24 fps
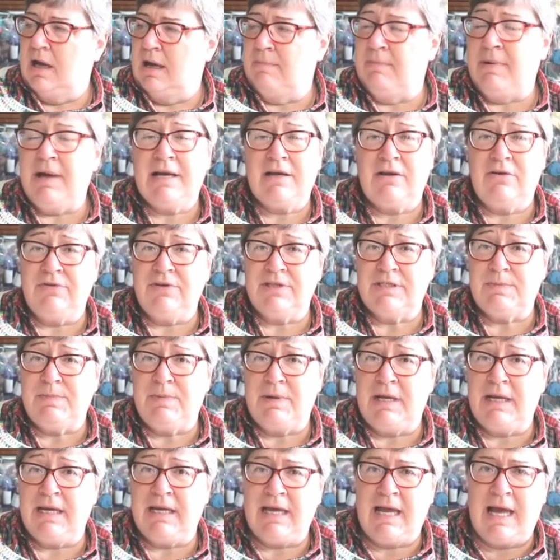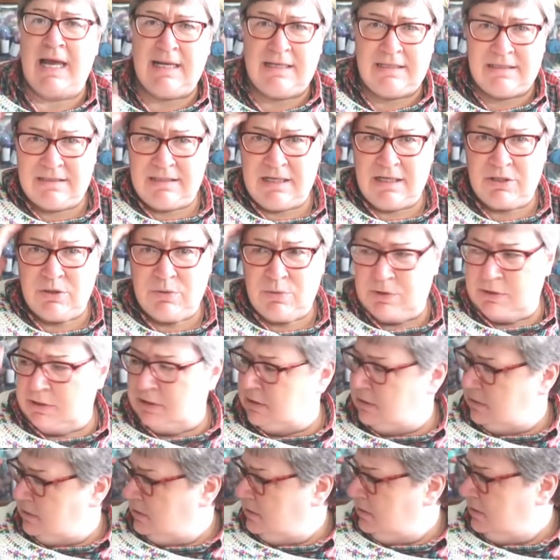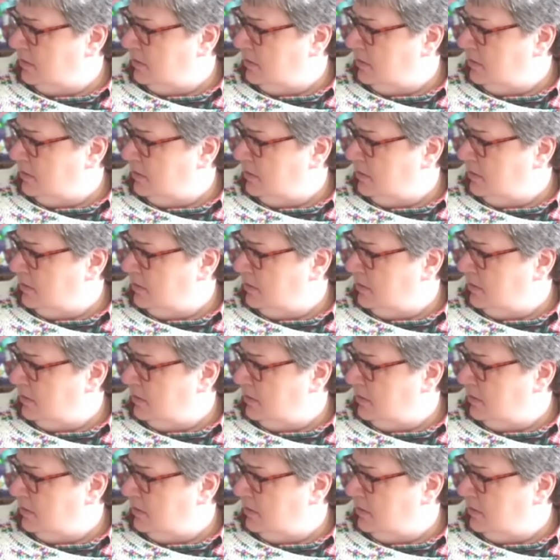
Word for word: I'm back on the spinning and touch wood,